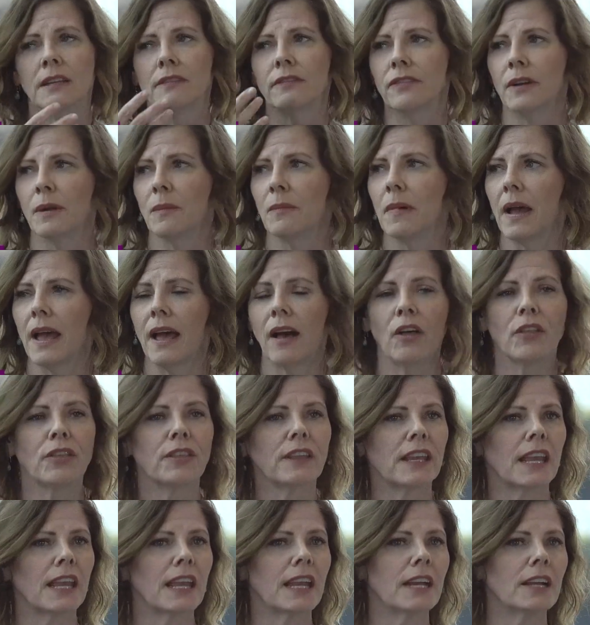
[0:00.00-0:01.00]
from
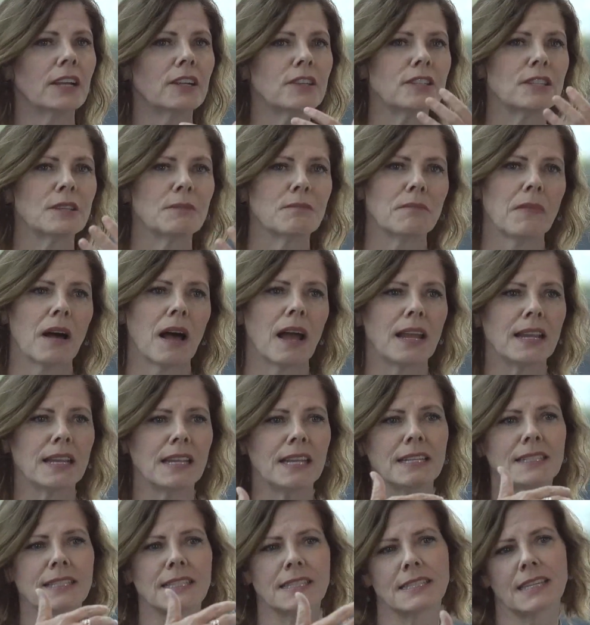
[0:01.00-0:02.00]
healthcare to
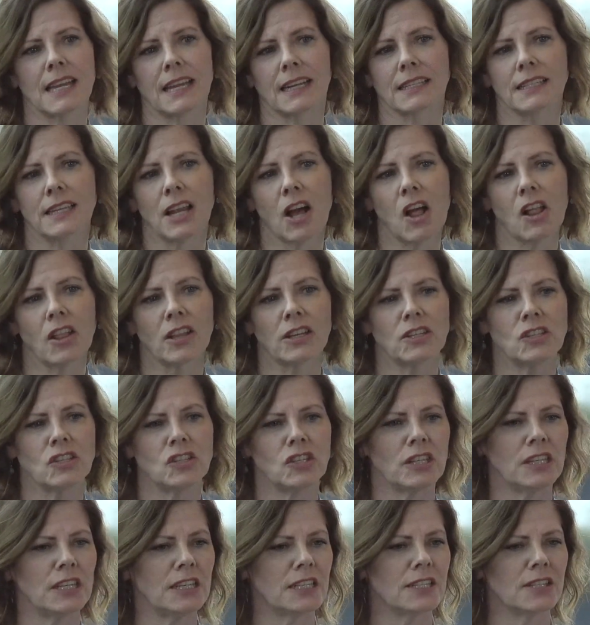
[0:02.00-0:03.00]
mining to
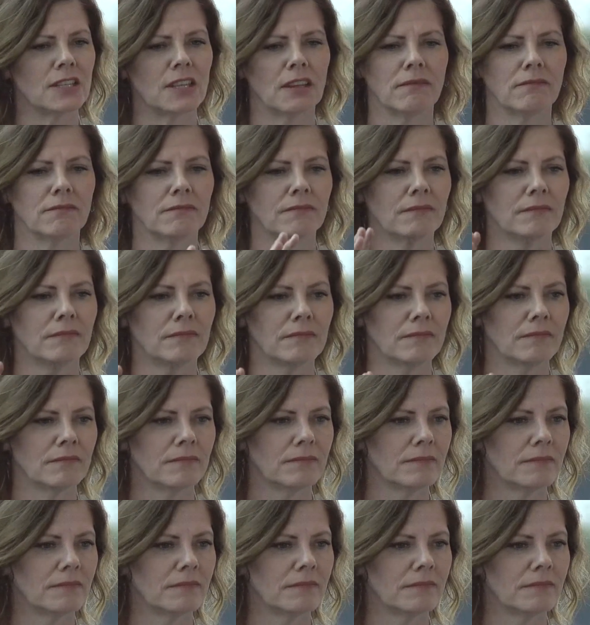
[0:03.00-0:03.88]
technology to, to truckers